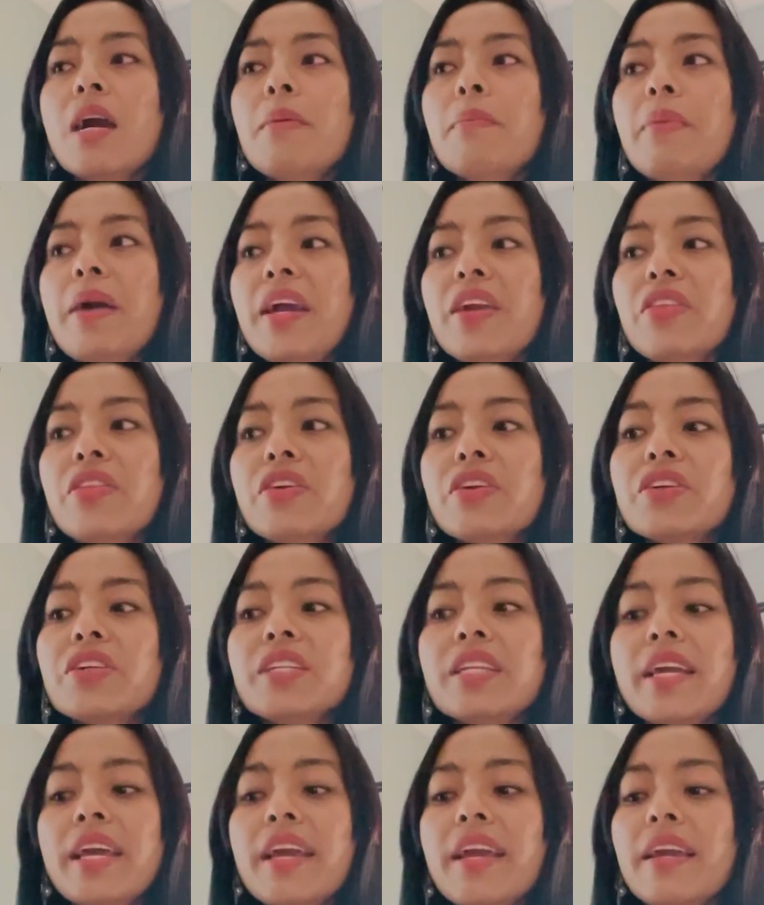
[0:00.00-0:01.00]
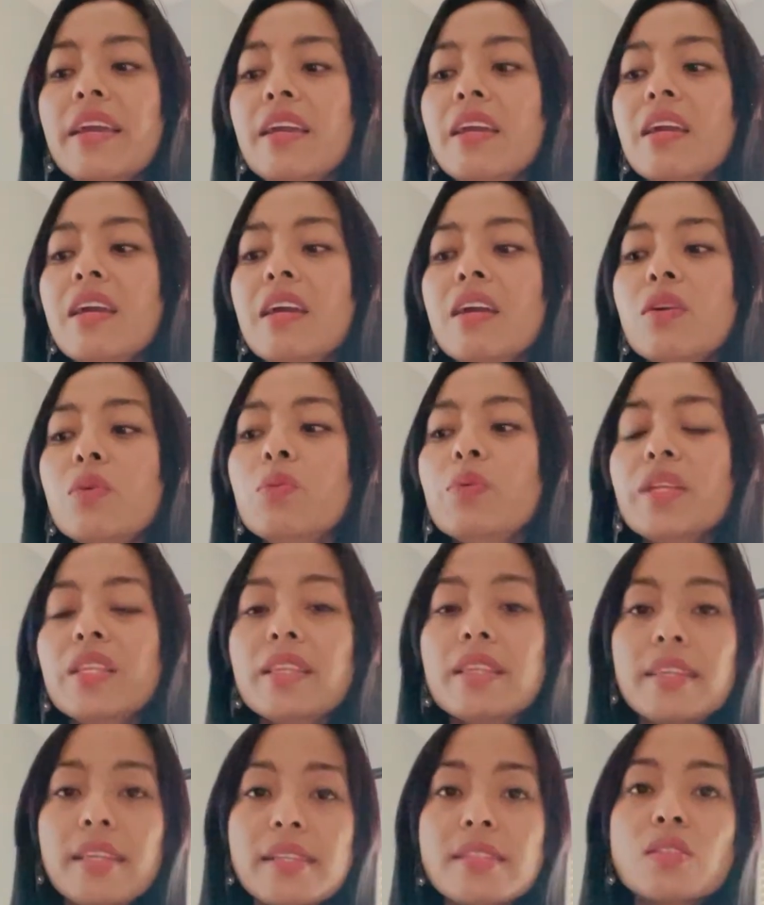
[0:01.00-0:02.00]
by third day
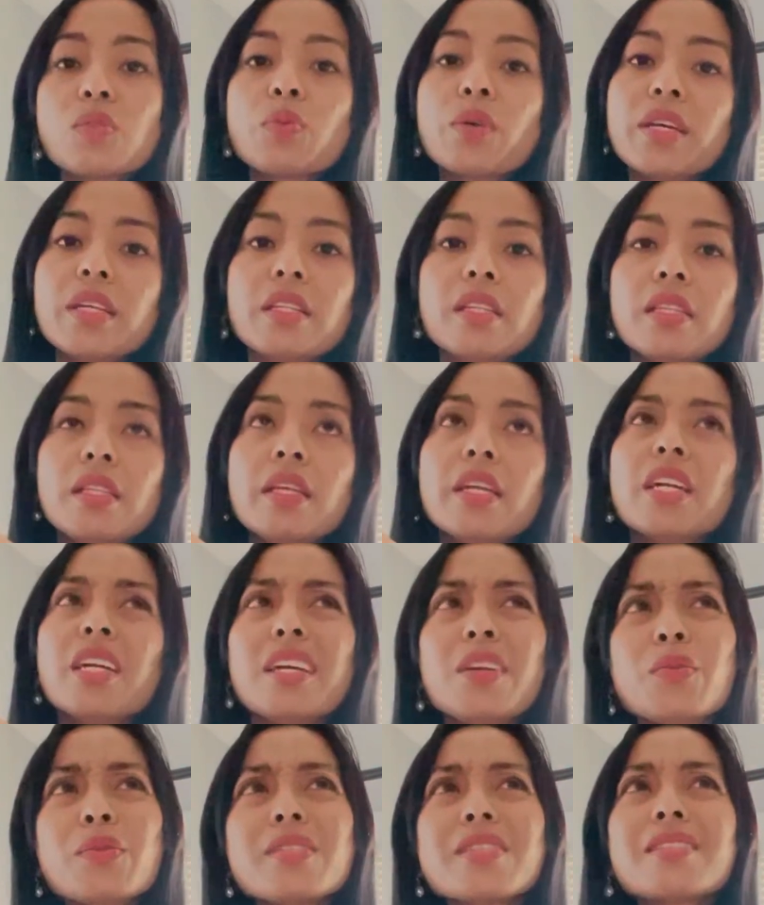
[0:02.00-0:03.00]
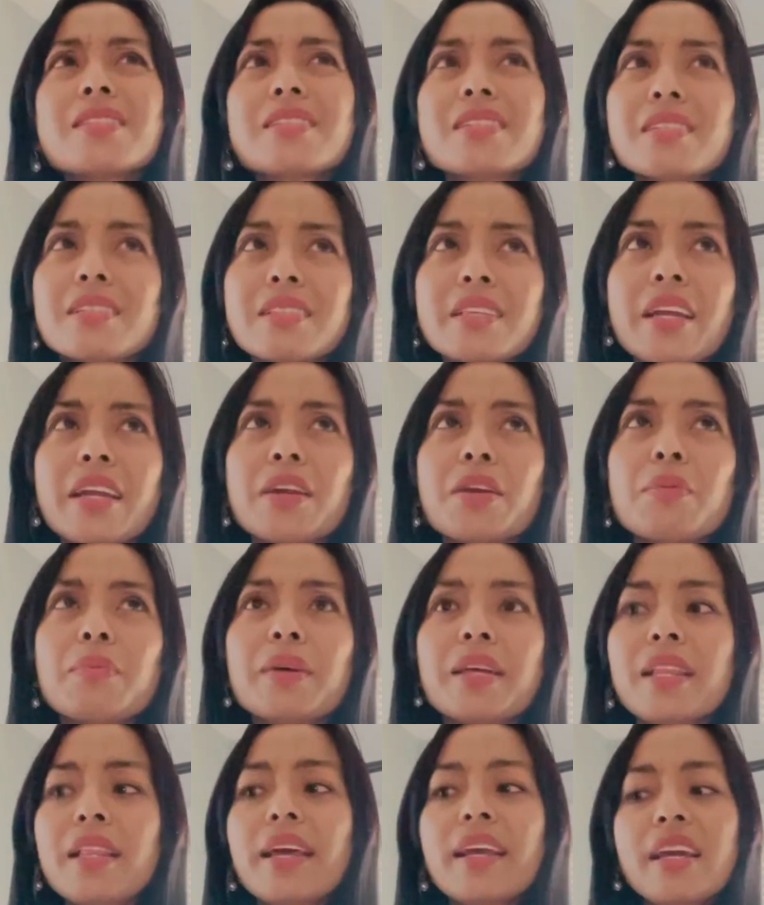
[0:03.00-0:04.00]
with this one, it was still there,
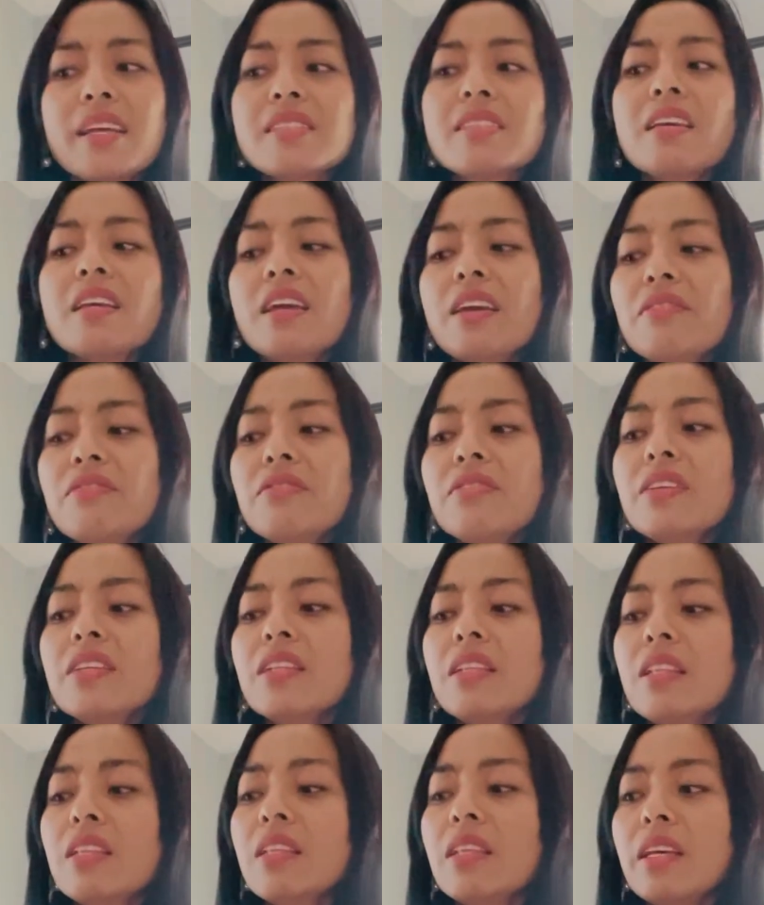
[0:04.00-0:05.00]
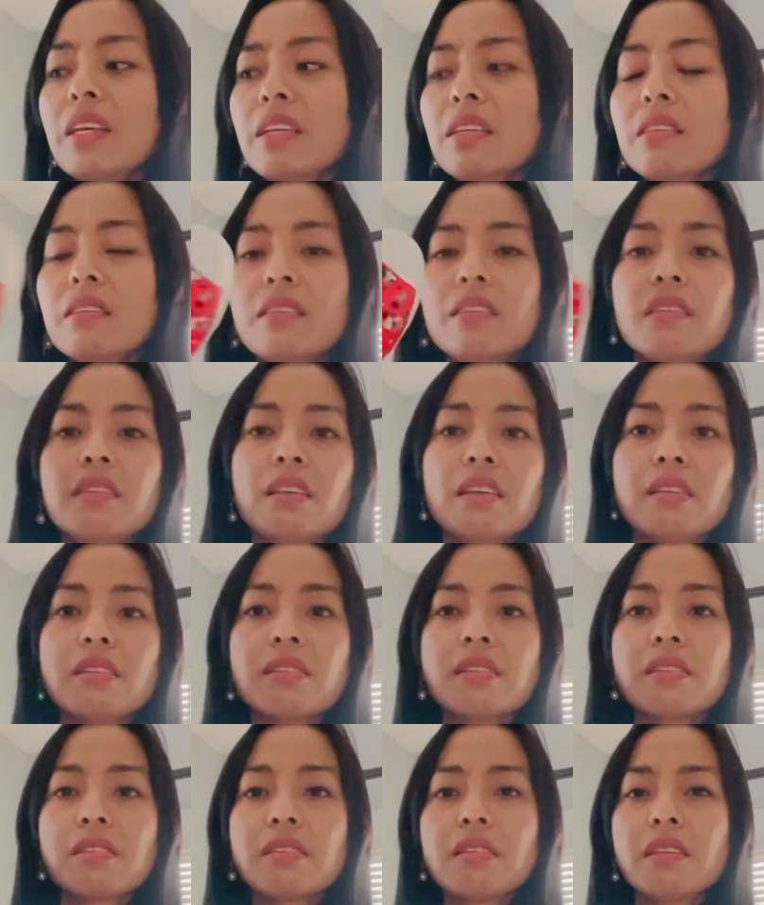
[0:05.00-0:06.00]
but like I said, I feel like
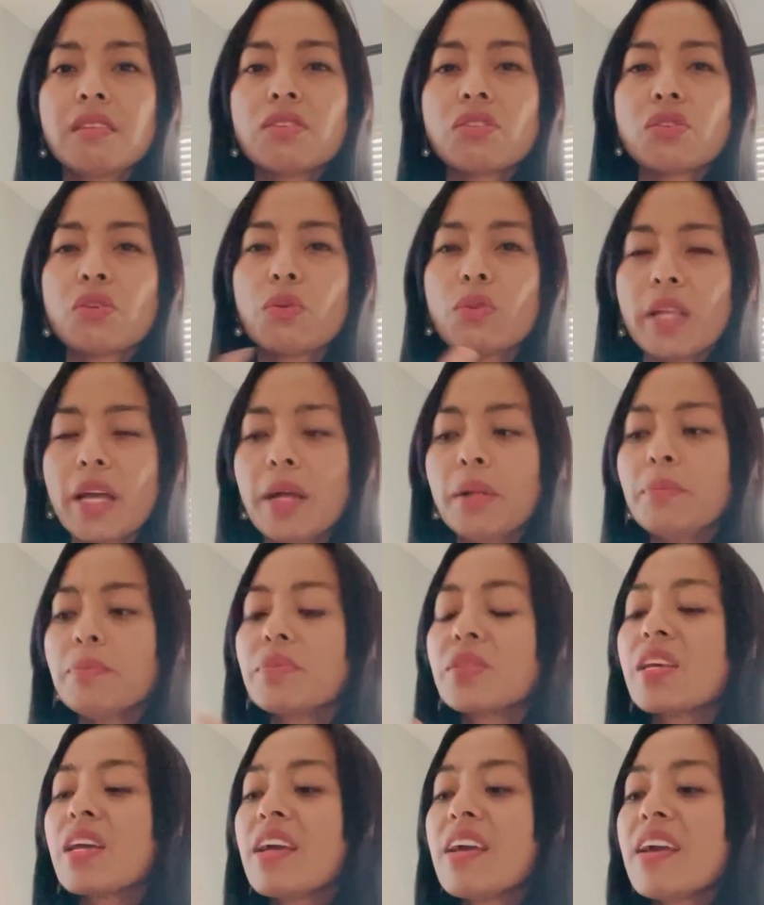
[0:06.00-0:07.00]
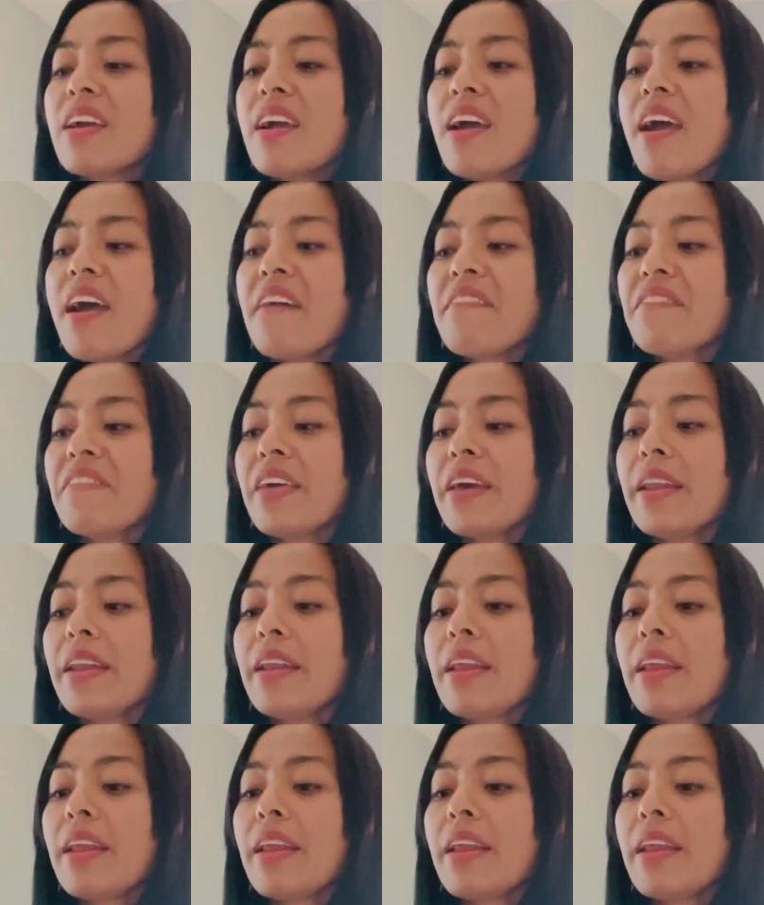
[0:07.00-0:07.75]
this insole helped. And then